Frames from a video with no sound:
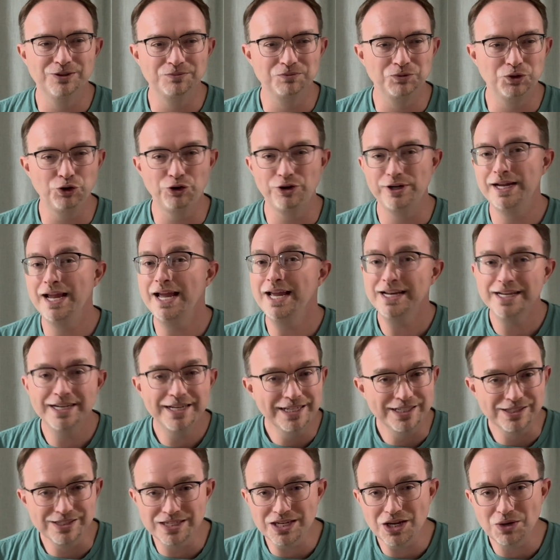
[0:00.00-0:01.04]
created
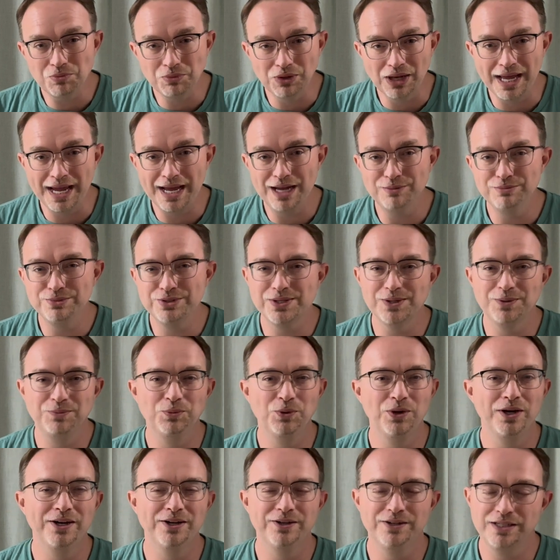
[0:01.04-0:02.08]
in some lab
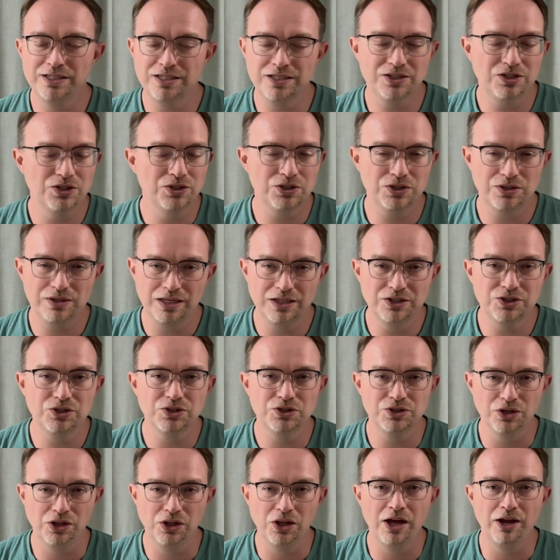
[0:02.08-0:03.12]
somewhere. It's
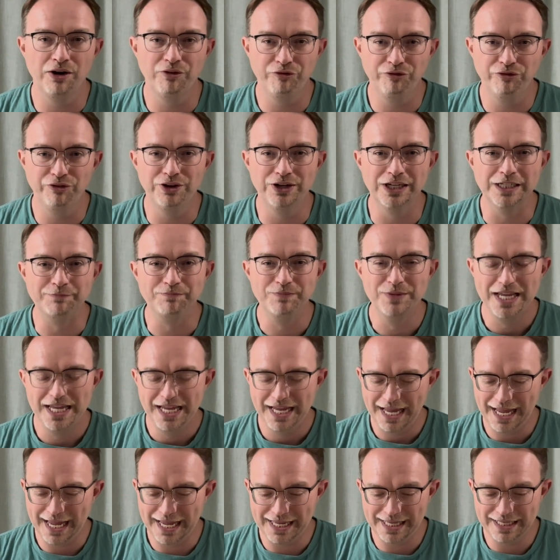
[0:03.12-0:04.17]
just a lot of fun,
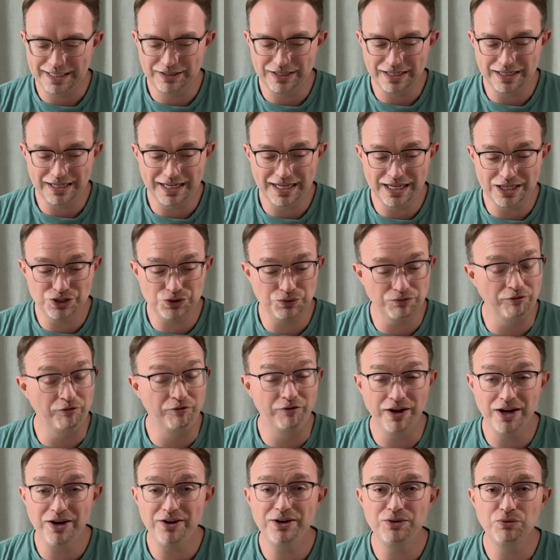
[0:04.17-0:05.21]
and it's
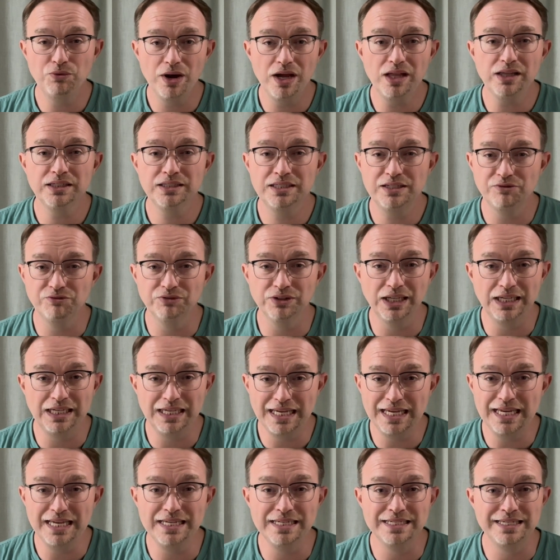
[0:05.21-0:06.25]
very relatively
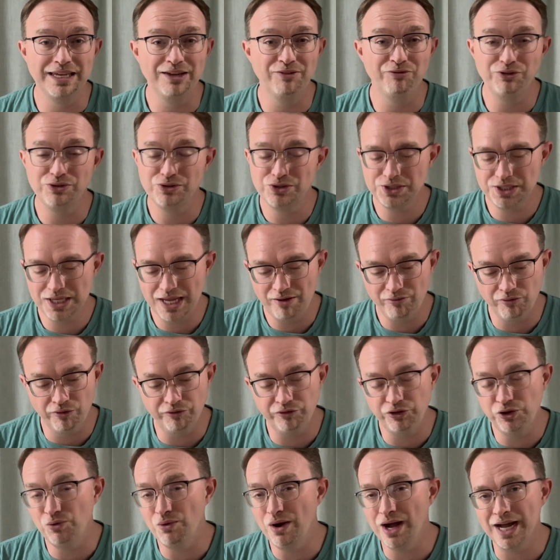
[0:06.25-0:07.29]
easy. If you just have a
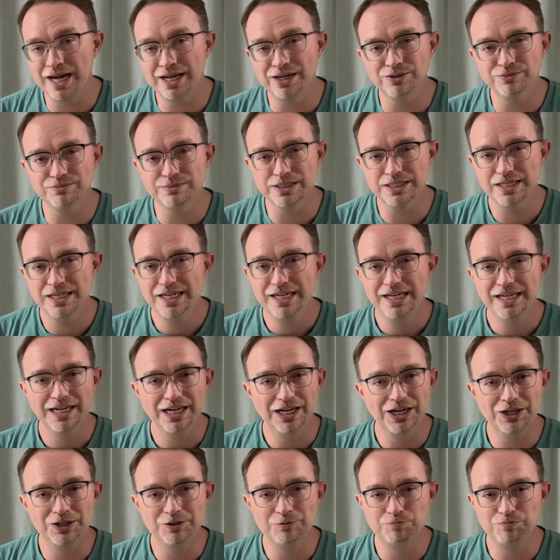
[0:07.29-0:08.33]
few items,
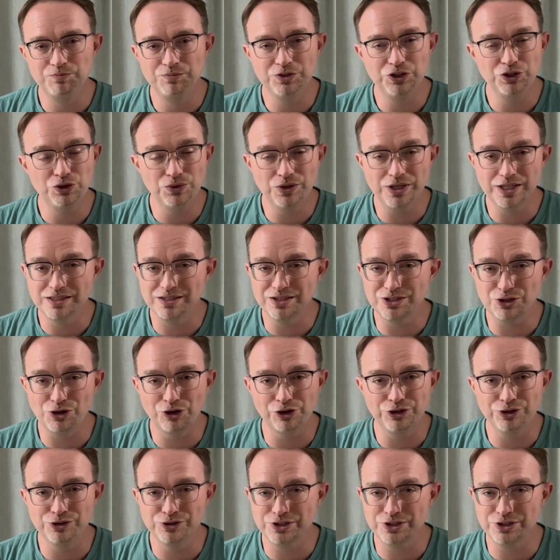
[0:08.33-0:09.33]
you can start your